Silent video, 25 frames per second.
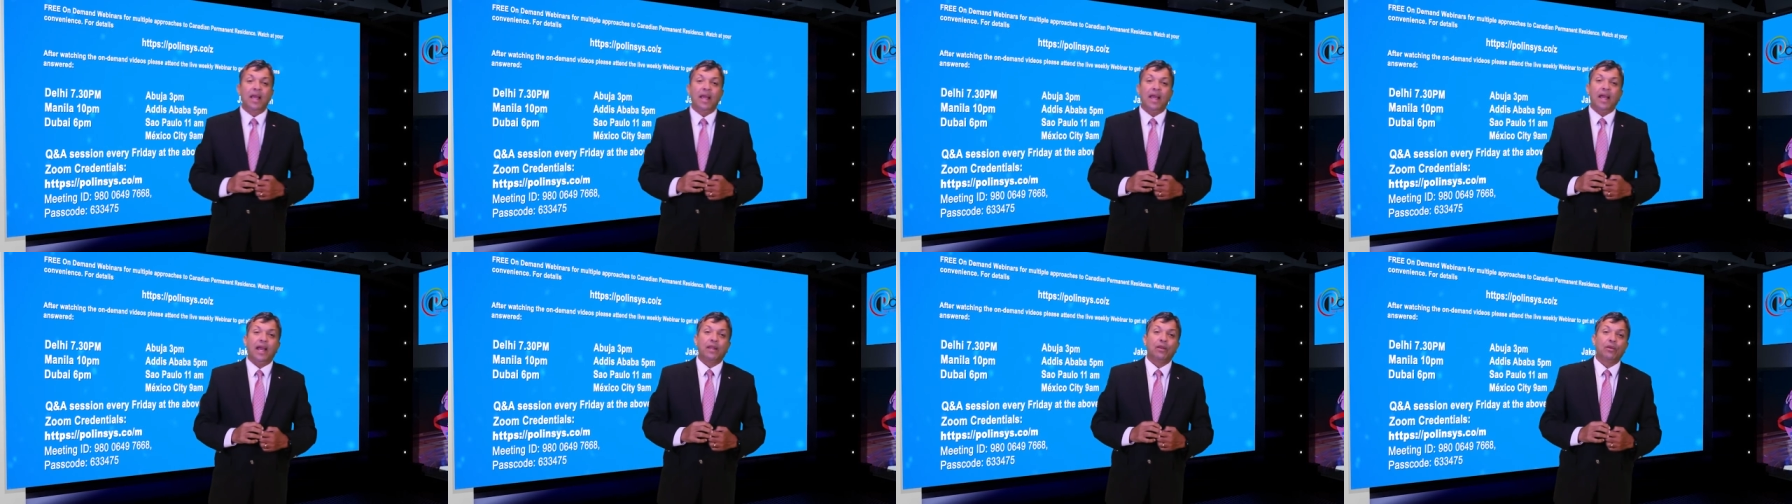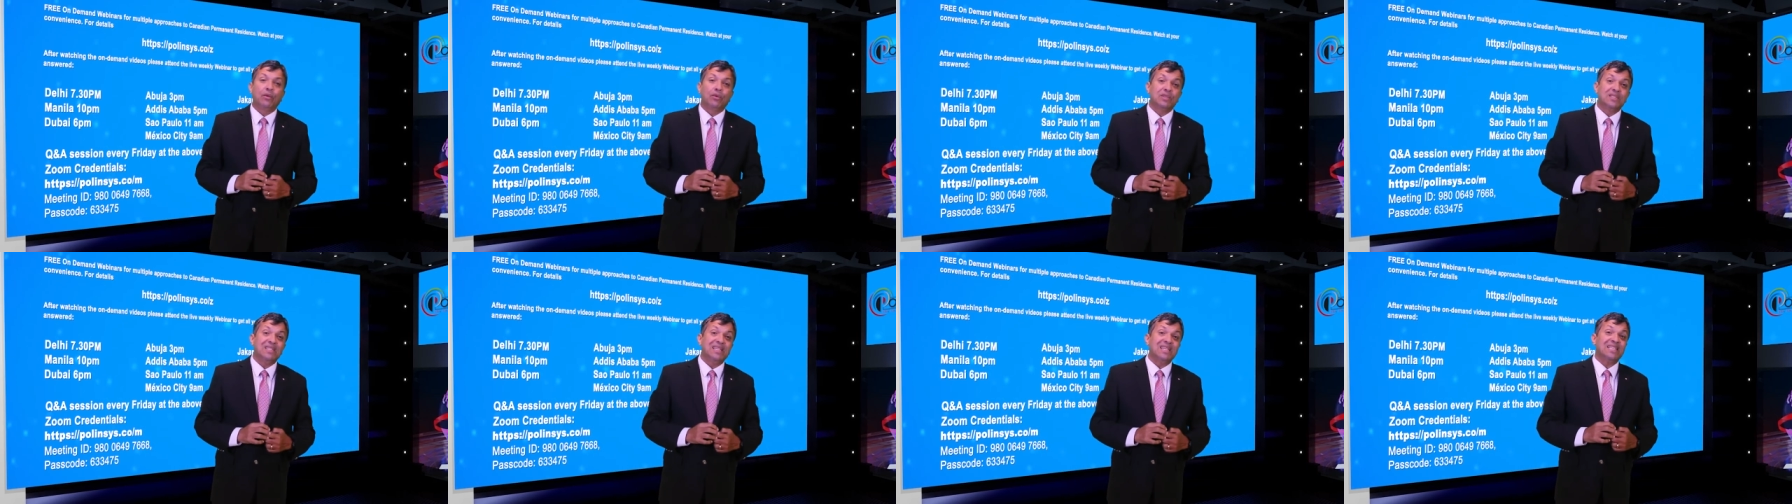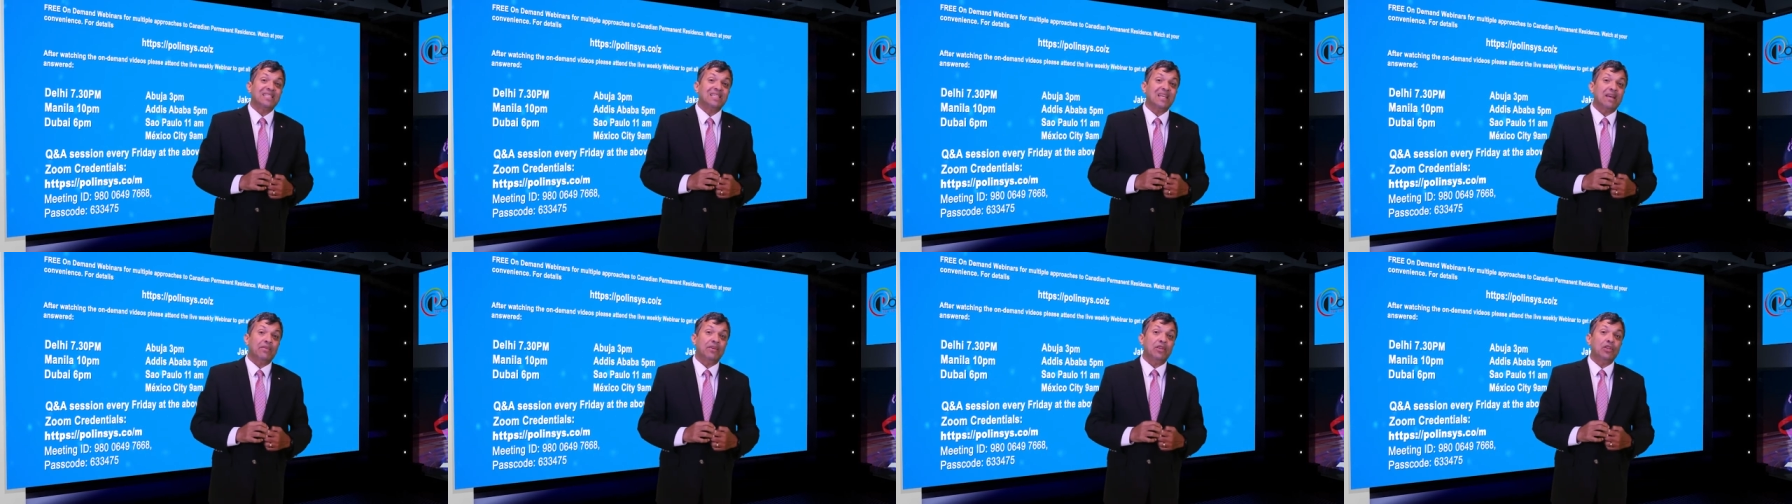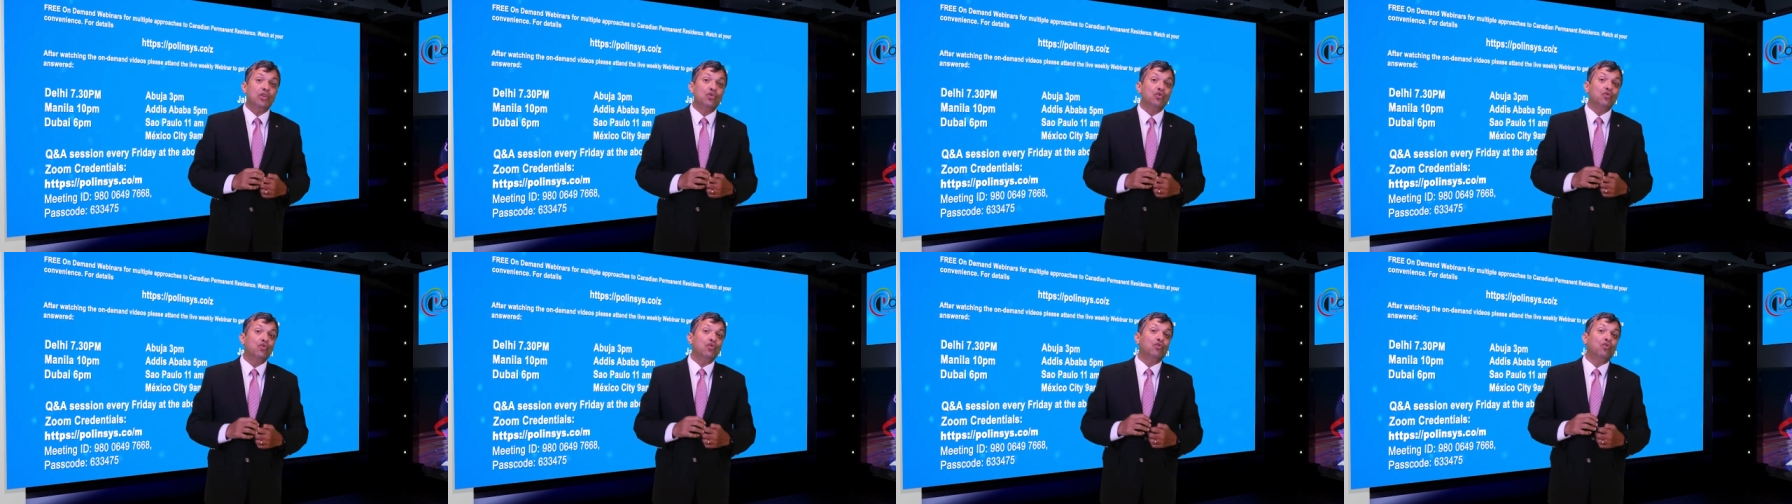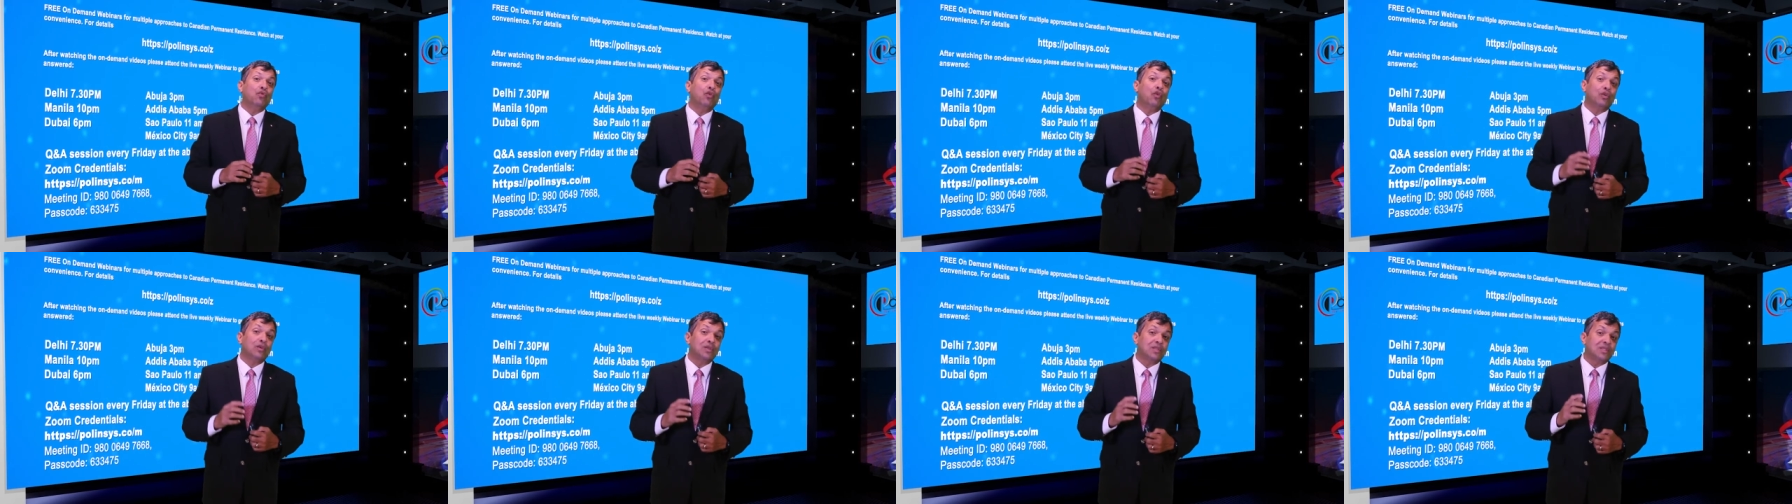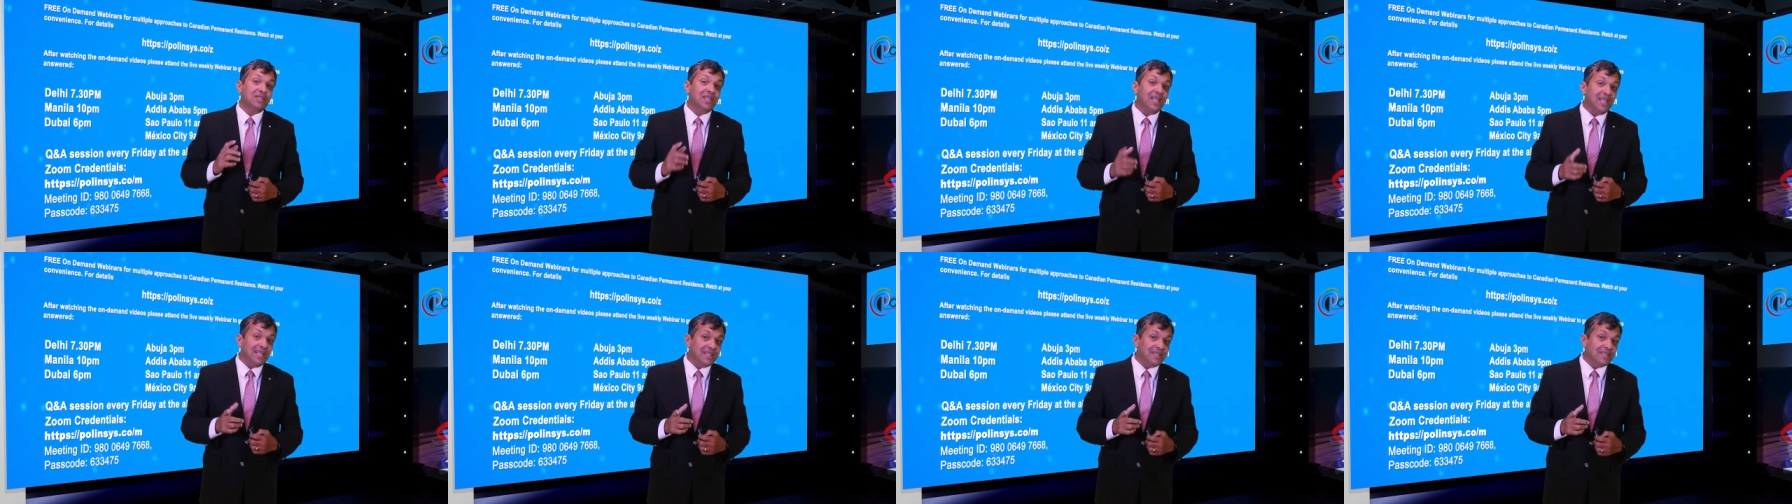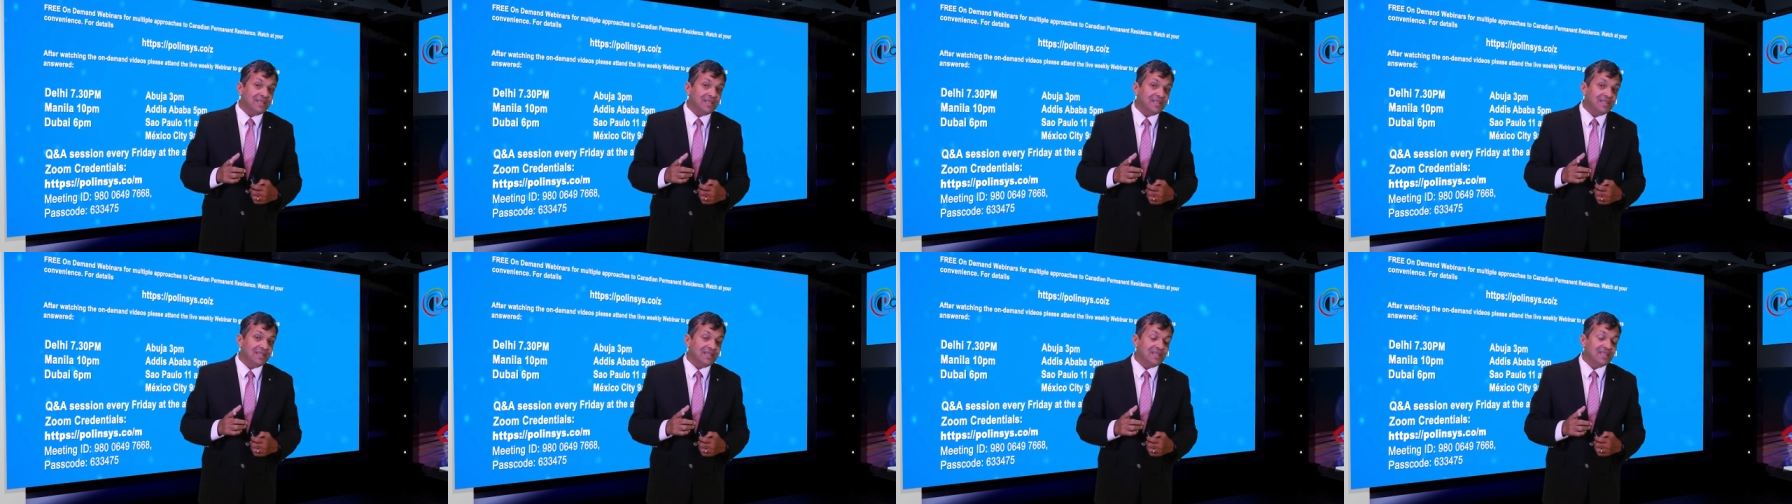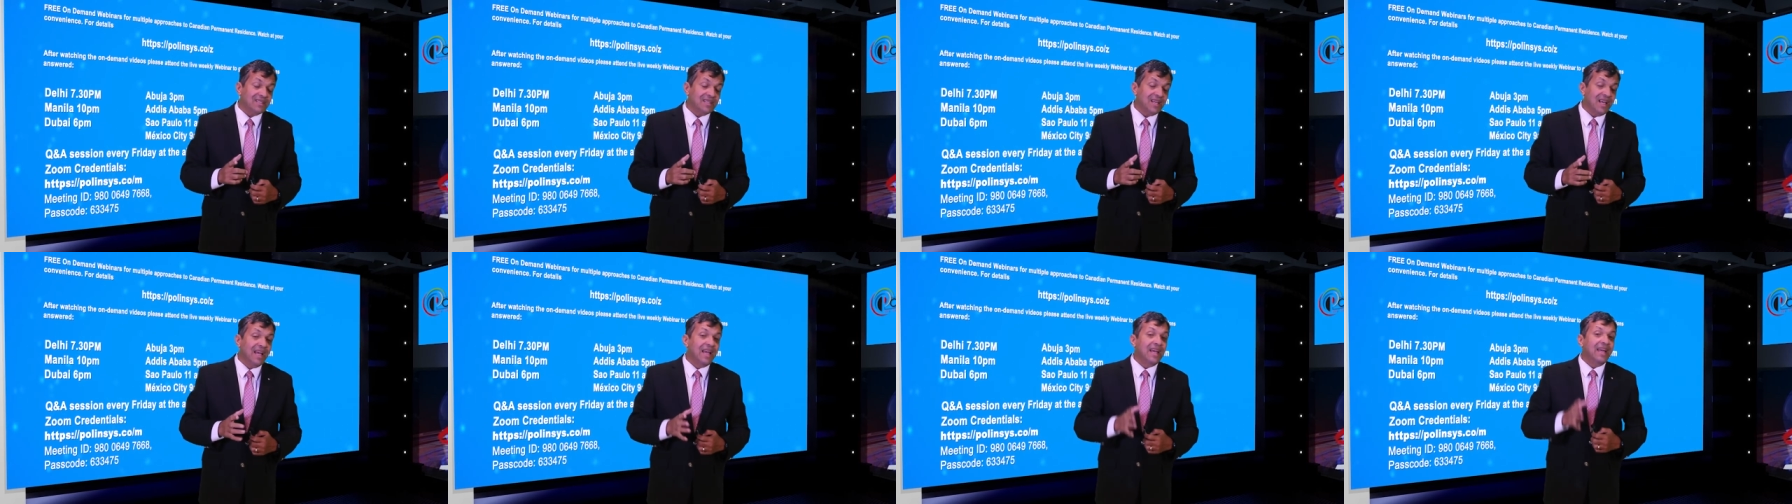NOC 7246,